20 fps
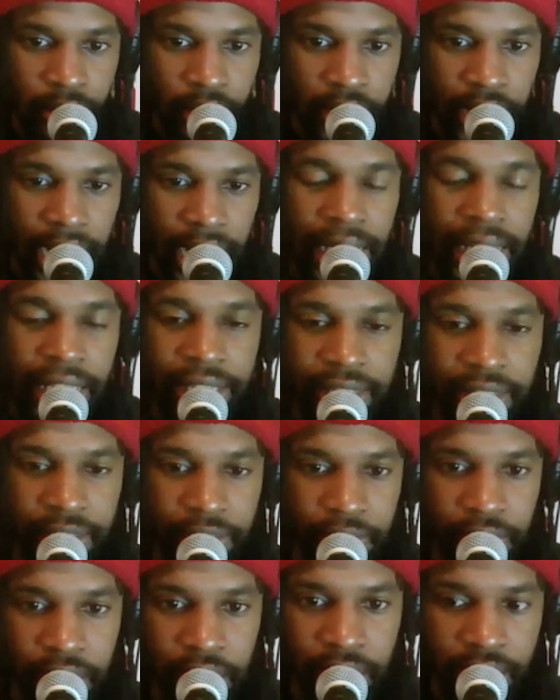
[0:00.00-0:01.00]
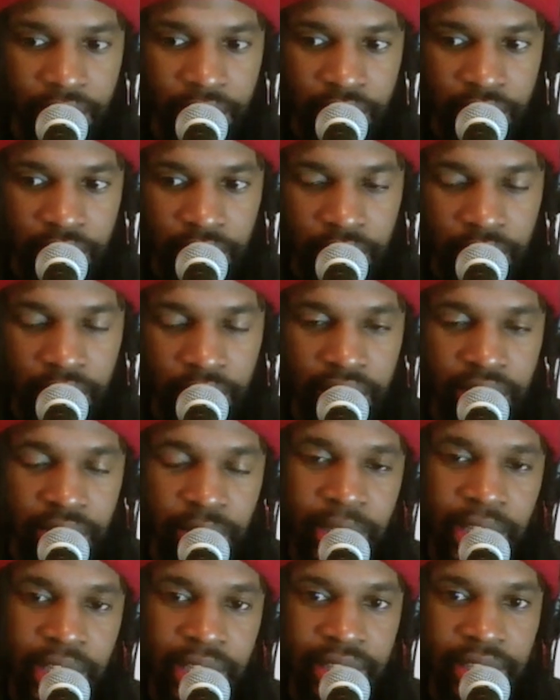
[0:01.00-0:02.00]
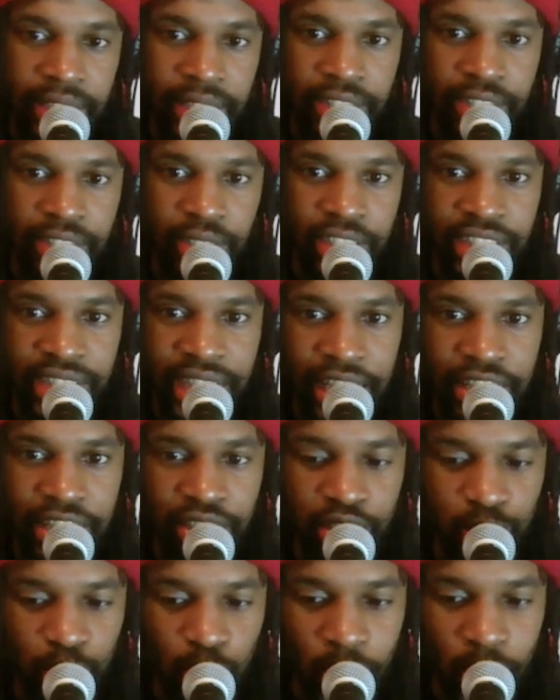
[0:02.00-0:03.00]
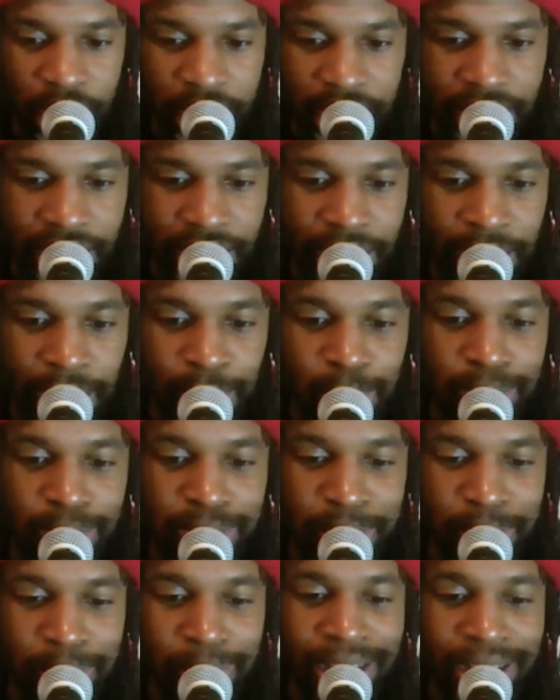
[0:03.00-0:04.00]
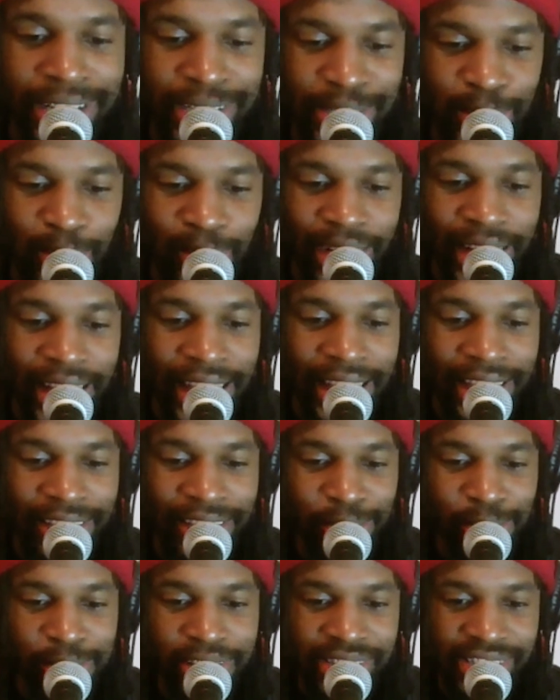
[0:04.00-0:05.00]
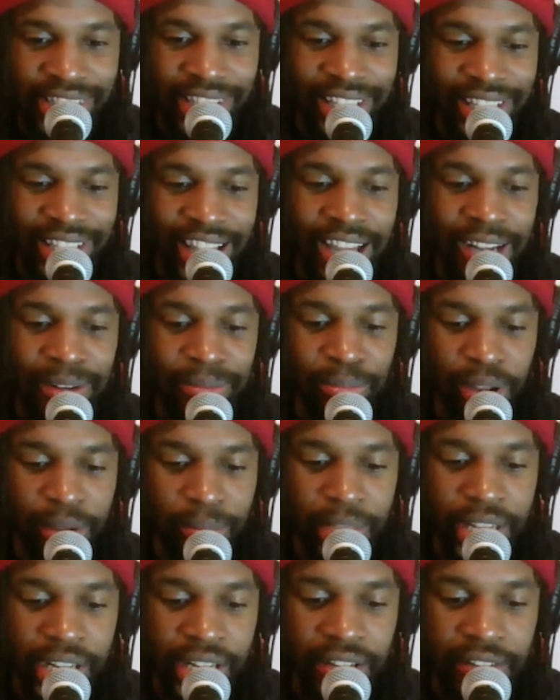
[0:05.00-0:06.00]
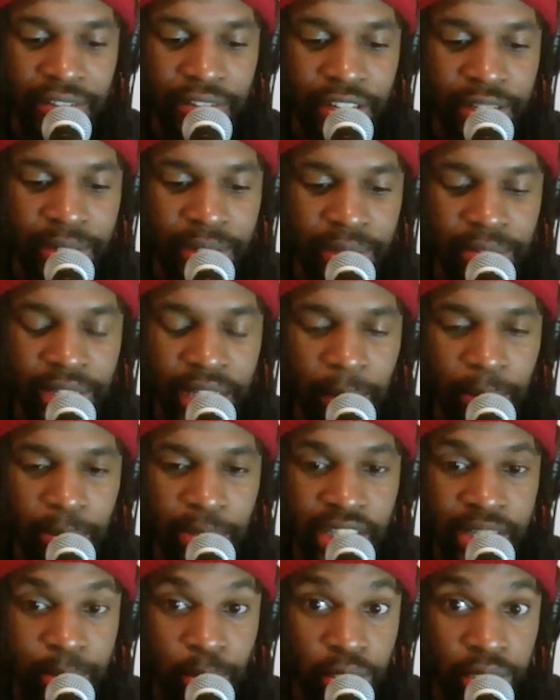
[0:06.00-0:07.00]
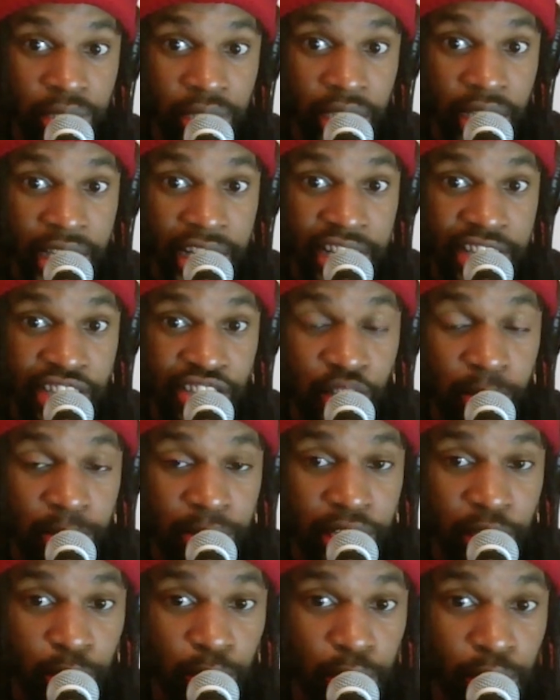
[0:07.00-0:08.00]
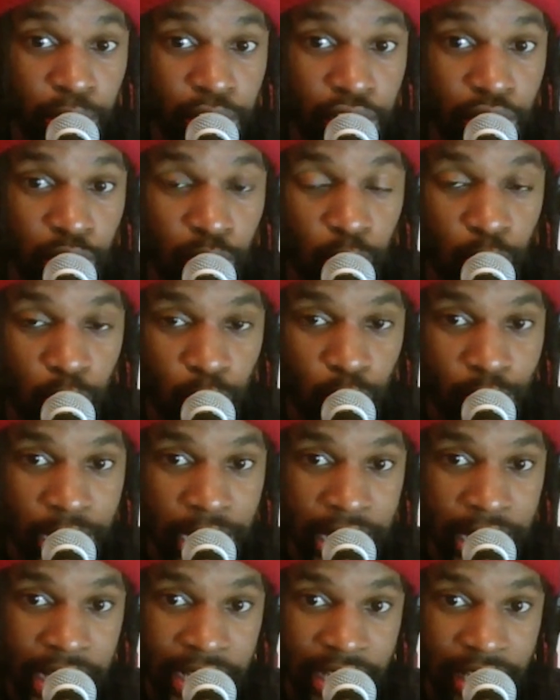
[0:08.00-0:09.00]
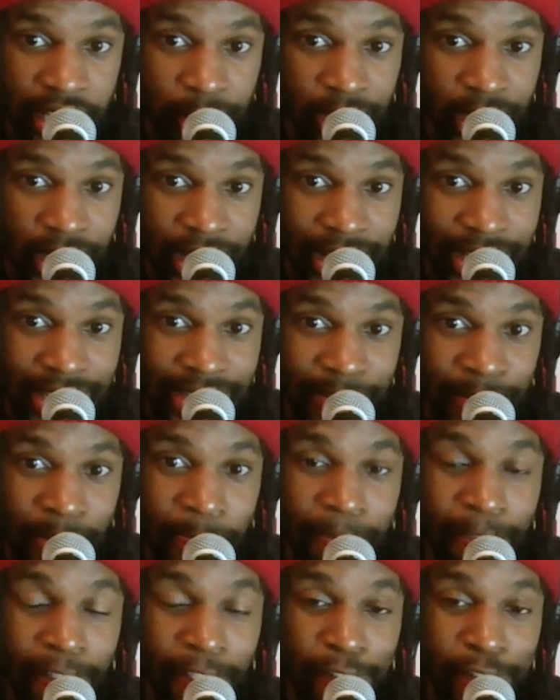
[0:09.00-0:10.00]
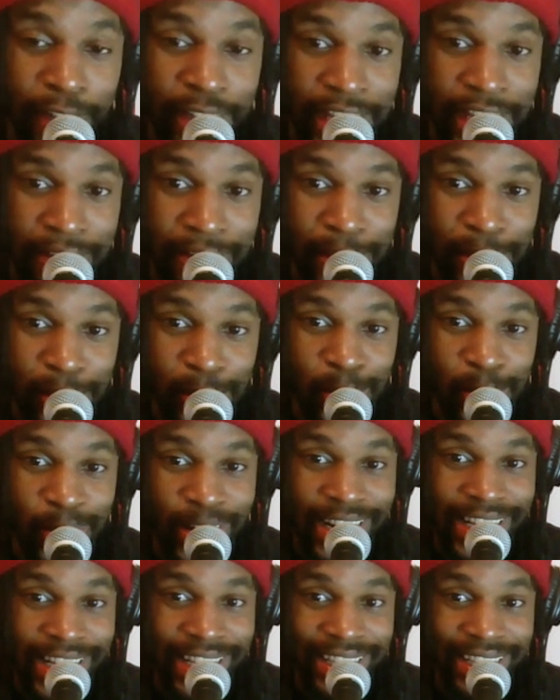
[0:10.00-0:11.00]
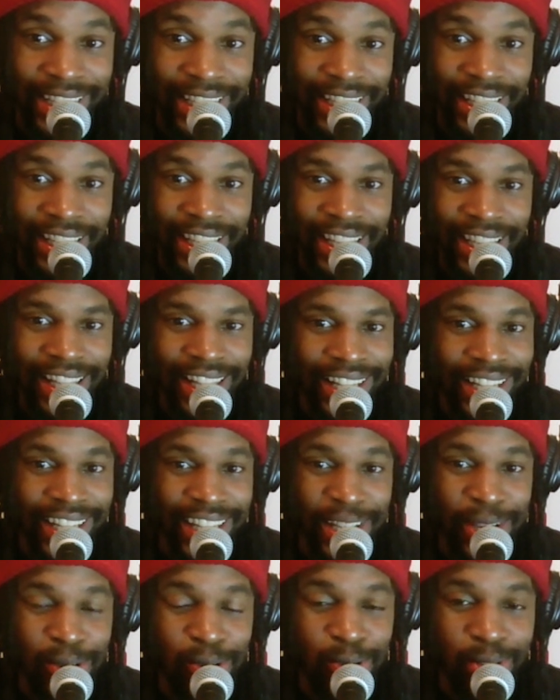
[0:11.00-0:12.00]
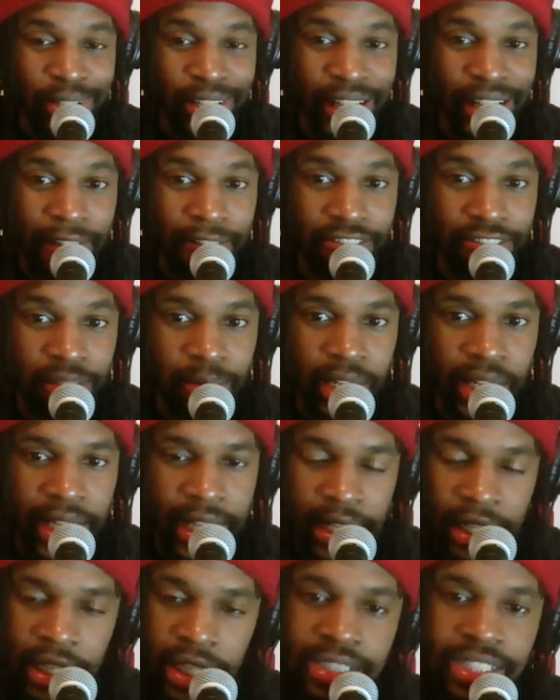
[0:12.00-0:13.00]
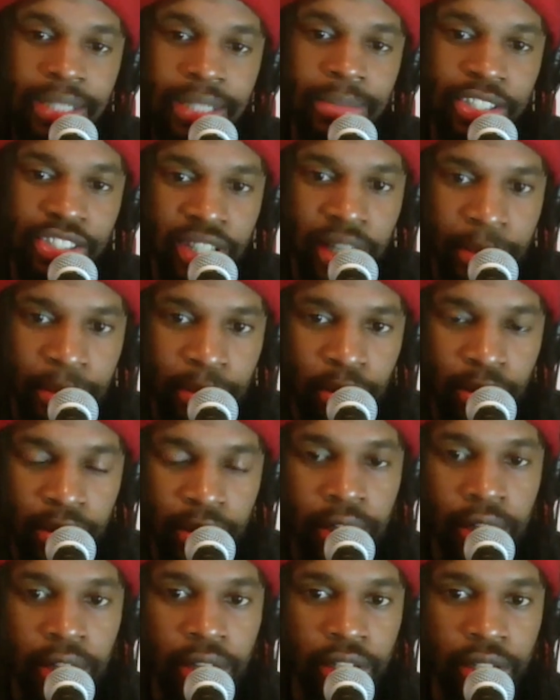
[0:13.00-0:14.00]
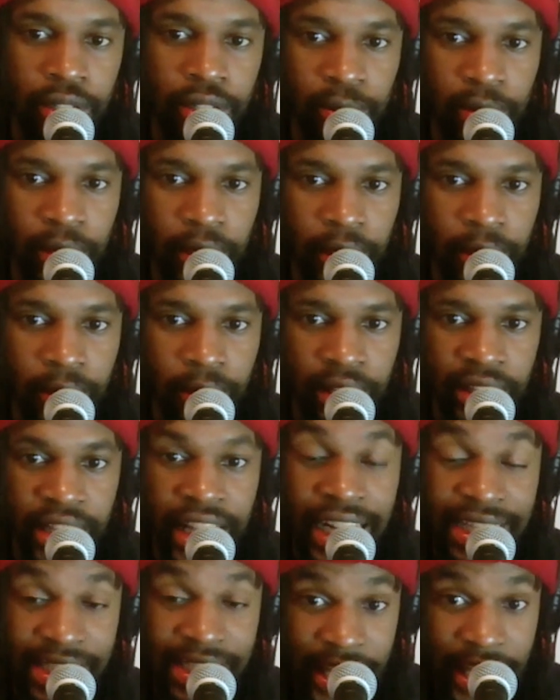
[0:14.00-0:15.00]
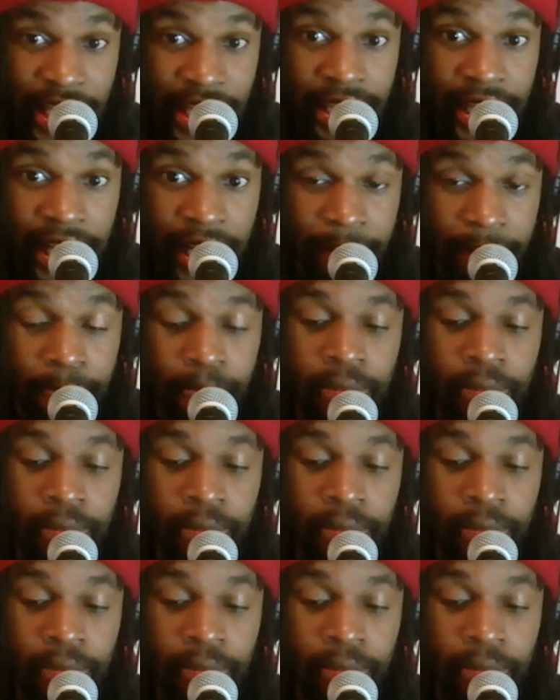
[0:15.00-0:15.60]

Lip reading: collectively. You see what I say? So it's not just one thing alone. So it might sound like the reason gone for many different topics, but it's something we're really correlated, because if it never correlated, then you wouldn't have some of the elders them drop out early too, Not saying that